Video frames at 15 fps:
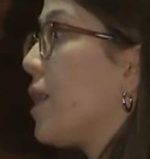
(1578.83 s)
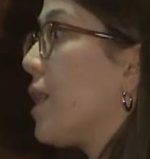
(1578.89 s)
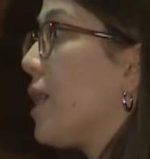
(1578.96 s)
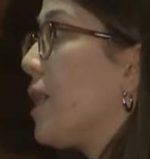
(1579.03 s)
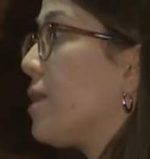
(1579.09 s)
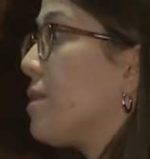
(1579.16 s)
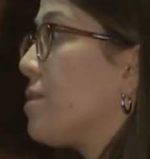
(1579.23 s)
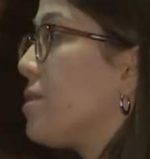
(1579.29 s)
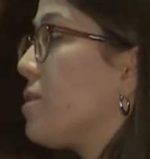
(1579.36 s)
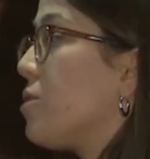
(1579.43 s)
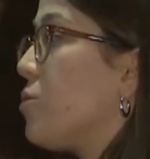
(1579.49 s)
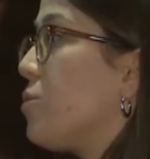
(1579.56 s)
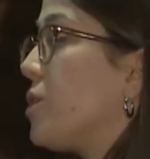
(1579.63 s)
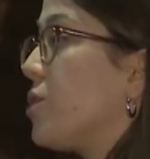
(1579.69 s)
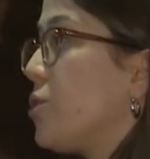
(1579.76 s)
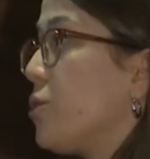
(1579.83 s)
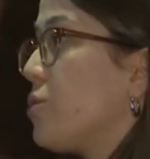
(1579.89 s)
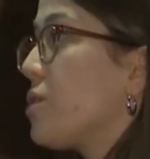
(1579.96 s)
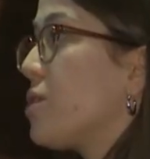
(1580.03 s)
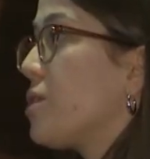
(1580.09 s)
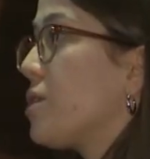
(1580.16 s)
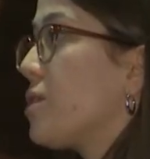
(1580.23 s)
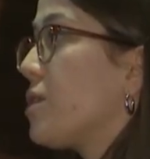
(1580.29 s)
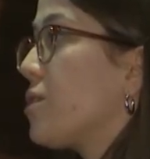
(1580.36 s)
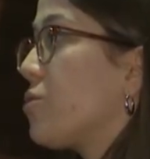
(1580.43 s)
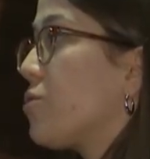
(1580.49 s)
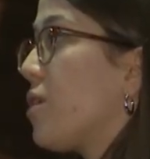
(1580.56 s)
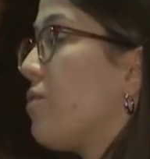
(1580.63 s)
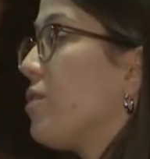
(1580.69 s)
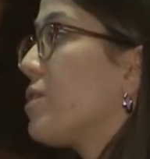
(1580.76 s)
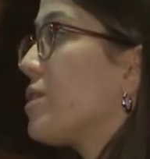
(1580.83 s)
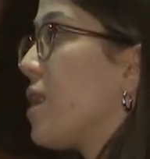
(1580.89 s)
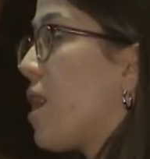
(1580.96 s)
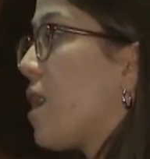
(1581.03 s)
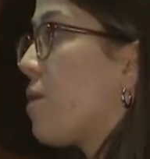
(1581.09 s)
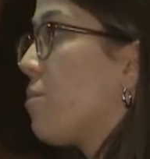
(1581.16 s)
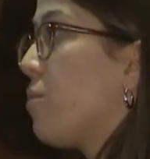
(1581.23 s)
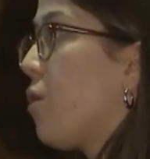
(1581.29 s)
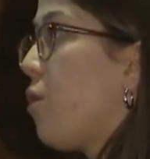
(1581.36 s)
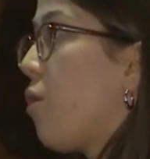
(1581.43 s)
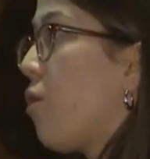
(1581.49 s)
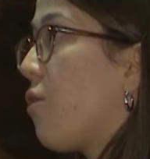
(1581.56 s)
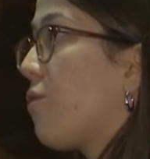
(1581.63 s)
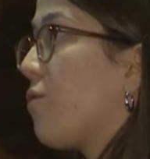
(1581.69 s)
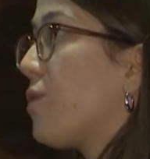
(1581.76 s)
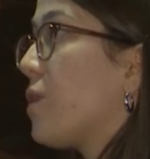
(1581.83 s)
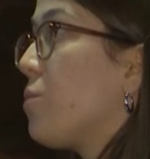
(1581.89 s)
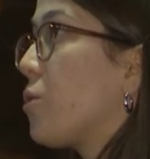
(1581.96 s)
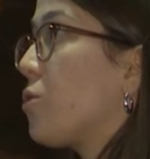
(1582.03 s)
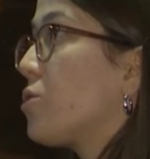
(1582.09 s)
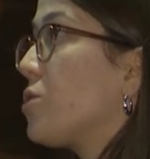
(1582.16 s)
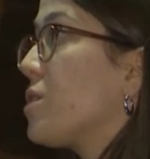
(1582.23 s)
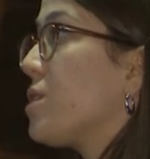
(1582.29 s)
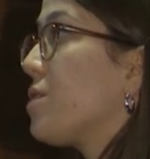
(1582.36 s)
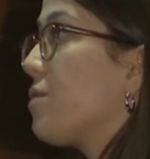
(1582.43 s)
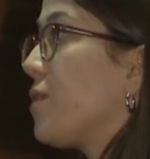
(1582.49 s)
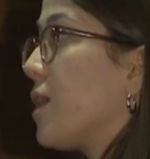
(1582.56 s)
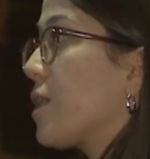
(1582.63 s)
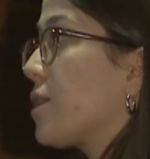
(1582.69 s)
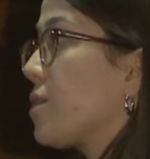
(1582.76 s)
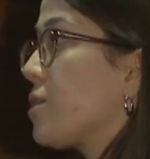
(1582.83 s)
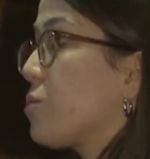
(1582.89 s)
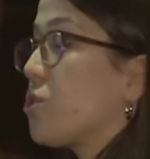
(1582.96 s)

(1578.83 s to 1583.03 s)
It reduces the travel time of emergency vehicles,